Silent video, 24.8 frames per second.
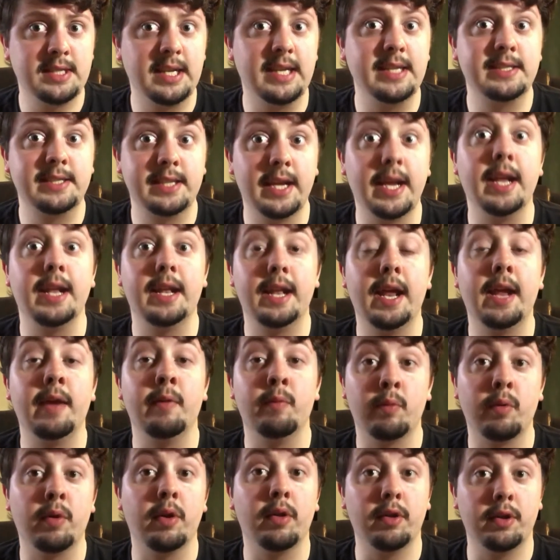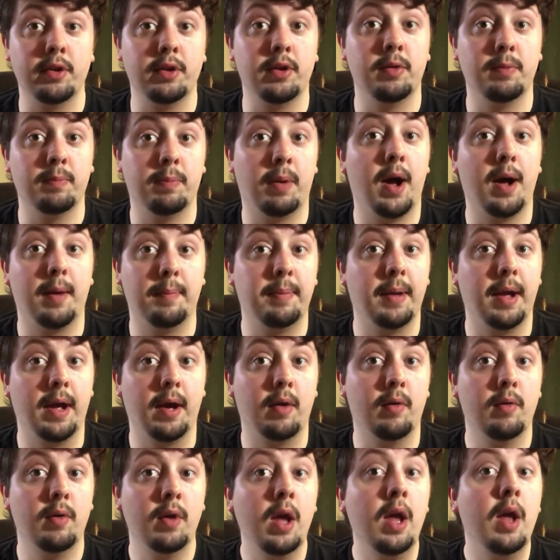they say they really do pop
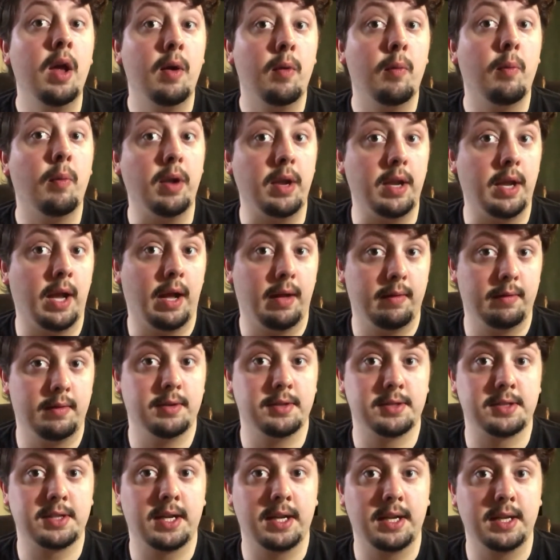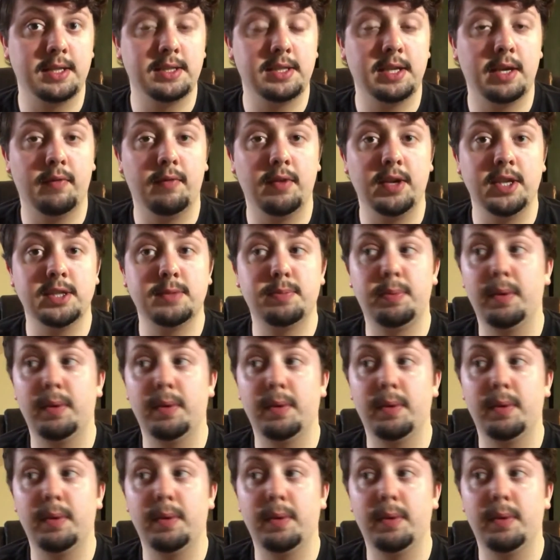out when you have those kind of TVs.